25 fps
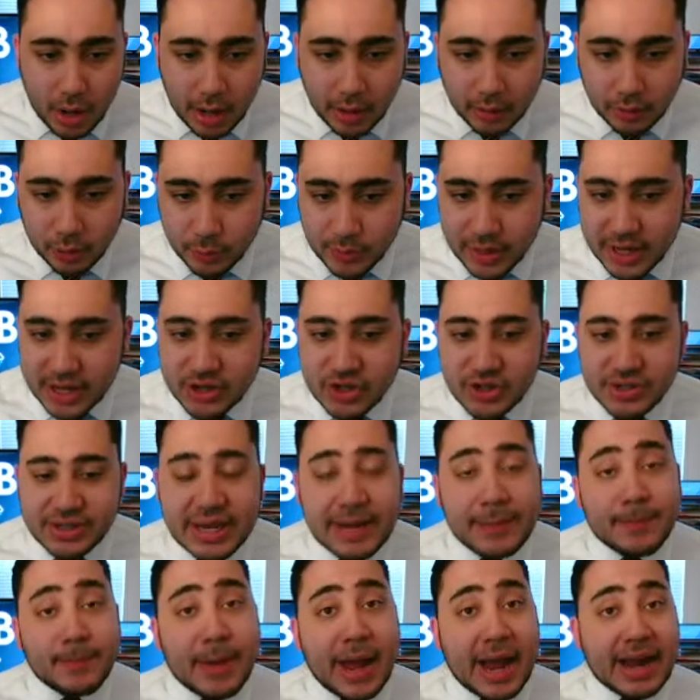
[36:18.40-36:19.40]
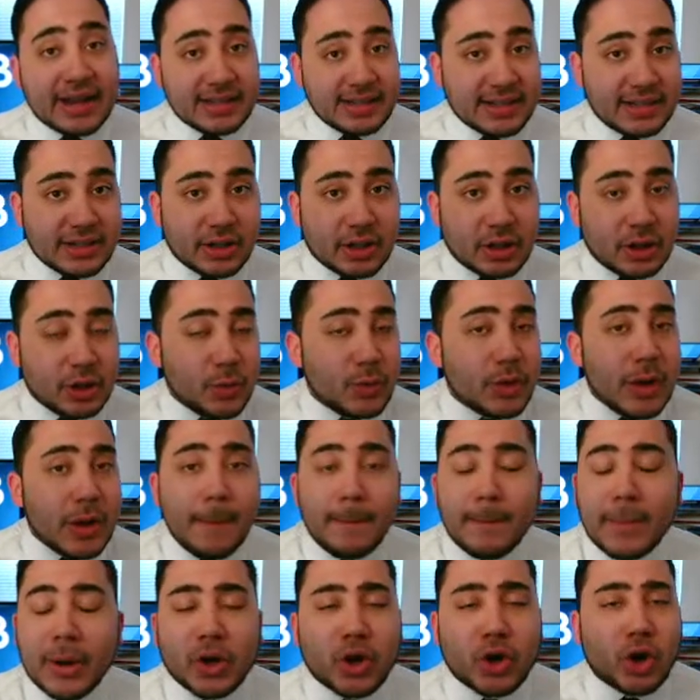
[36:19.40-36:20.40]
Locations impacted include,
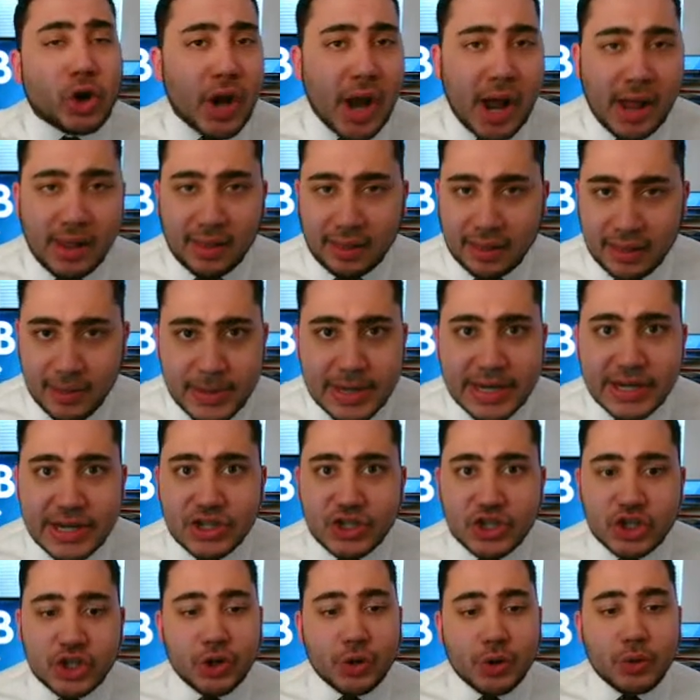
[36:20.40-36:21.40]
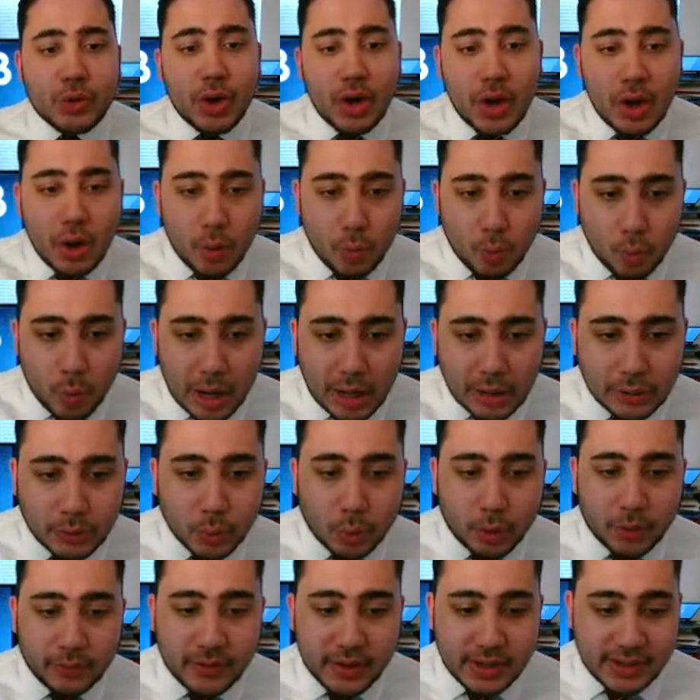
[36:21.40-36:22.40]
but are not limited to,
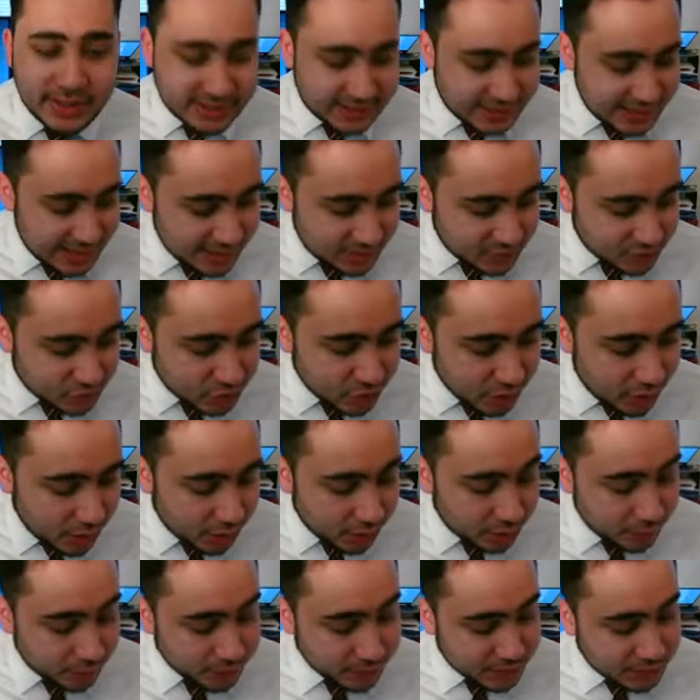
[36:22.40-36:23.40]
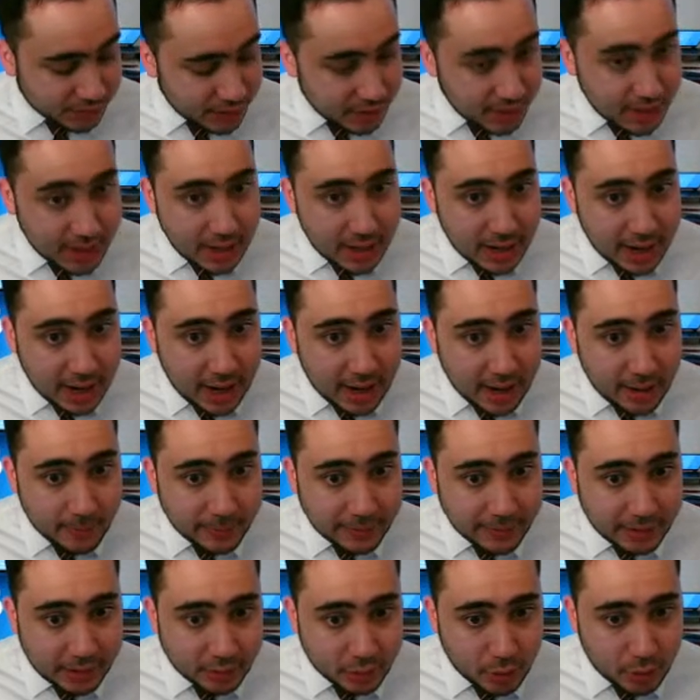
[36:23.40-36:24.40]
Waldorf, St. Charles,
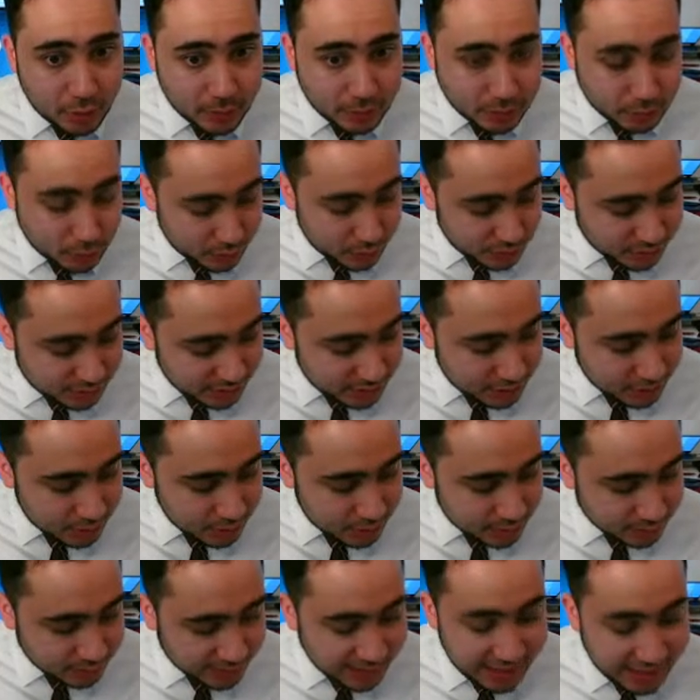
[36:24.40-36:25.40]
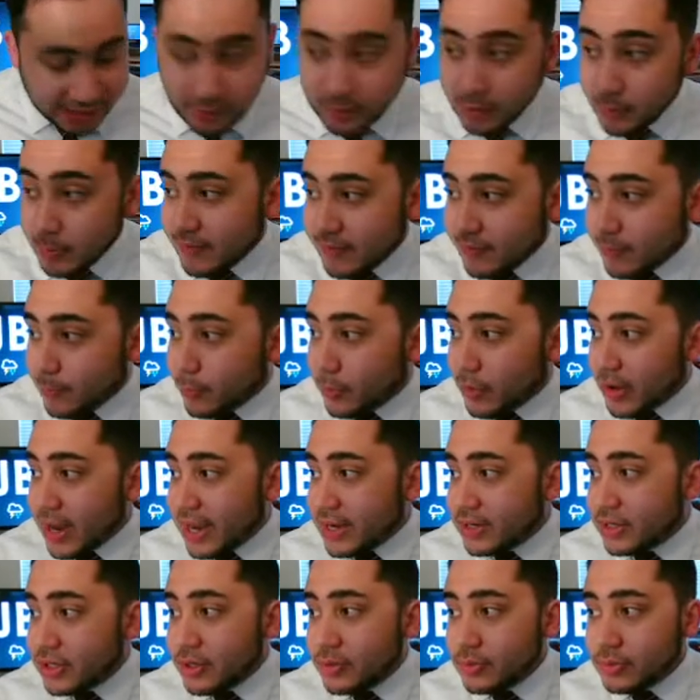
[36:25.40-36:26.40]
and on over towards the Hughesville area. We have a
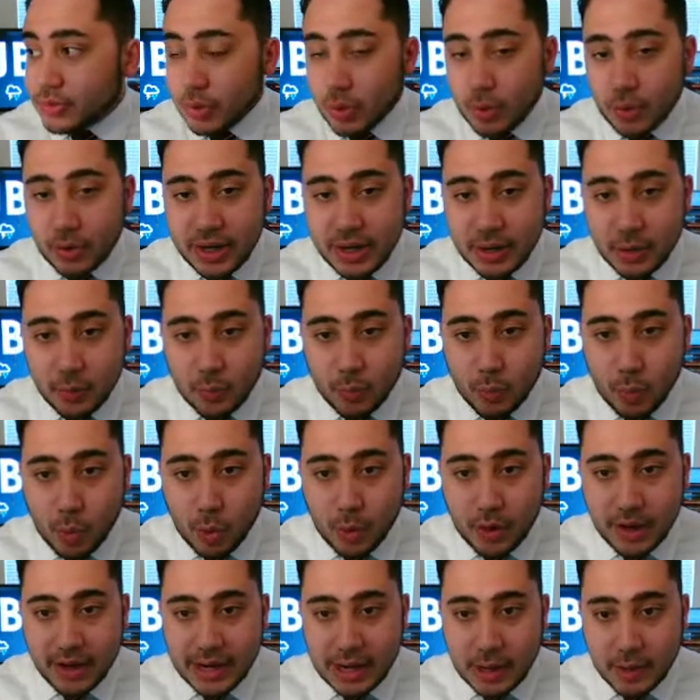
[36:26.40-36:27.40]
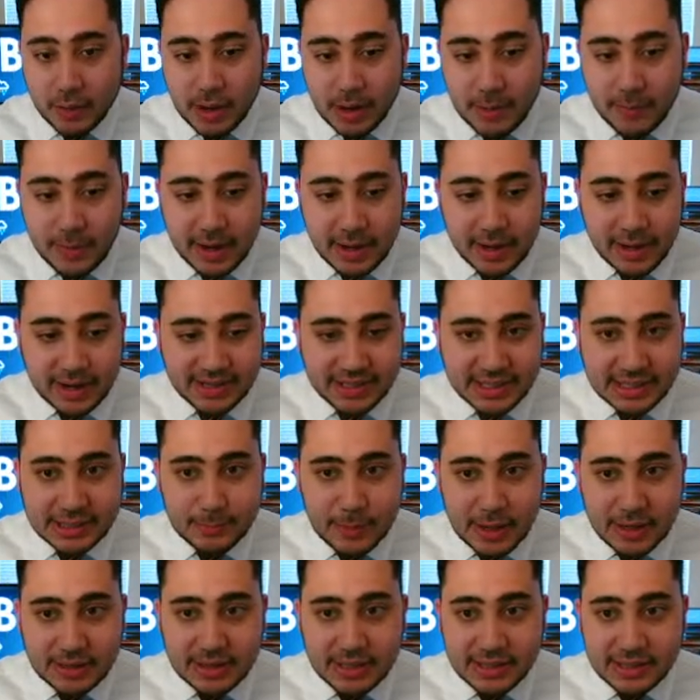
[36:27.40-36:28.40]
brand new tornado warning now coming in. I
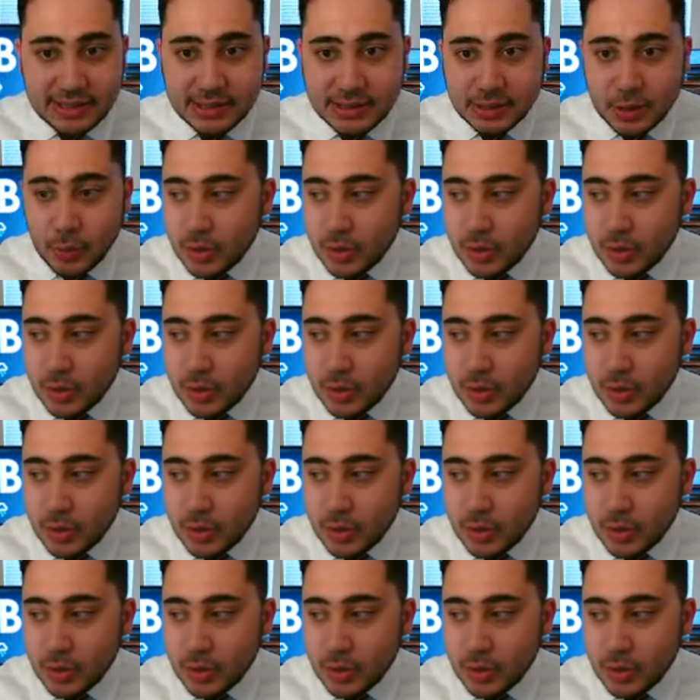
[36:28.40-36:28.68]
suspect this is